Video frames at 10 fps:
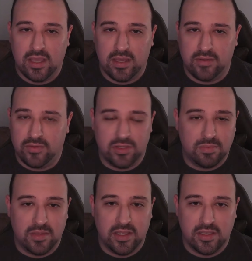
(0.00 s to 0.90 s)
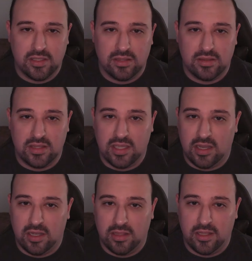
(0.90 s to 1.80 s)
I didn't really play like the
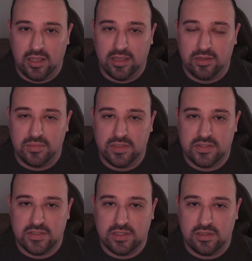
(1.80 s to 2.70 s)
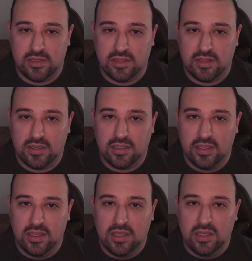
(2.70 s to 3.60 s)
online on PC or anything.
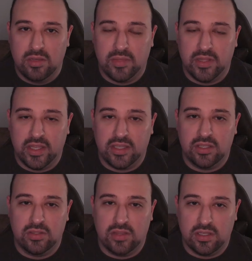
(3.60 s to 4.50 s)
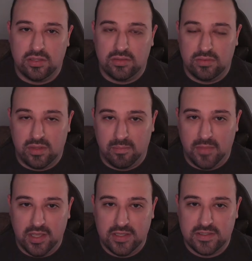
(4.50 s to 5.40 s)
But like the
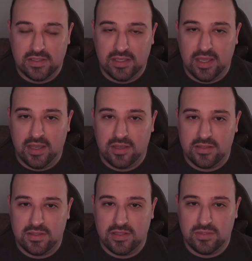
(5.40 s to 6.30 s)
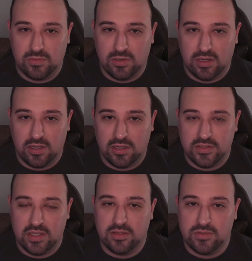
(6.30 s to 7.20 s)
mice get onto these
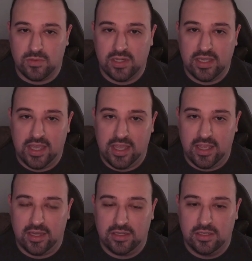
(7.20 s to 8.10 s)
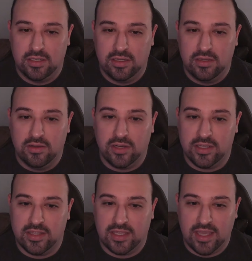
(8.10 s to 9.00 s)
warthogs and there's one cat,
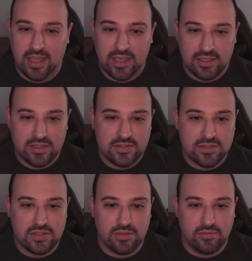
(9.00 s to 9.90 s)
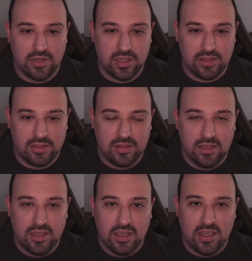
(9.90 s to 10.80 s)
right? The cat gets into the wraith
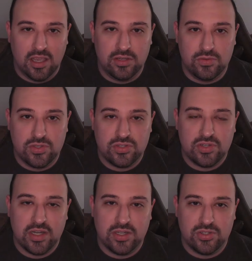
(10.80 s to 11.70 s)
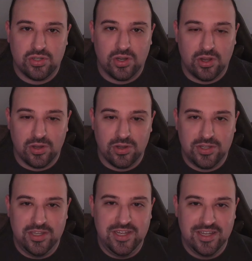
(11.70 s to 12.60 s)
and you just try to charge
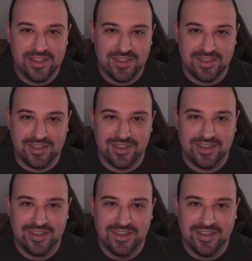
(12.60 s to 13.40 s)
the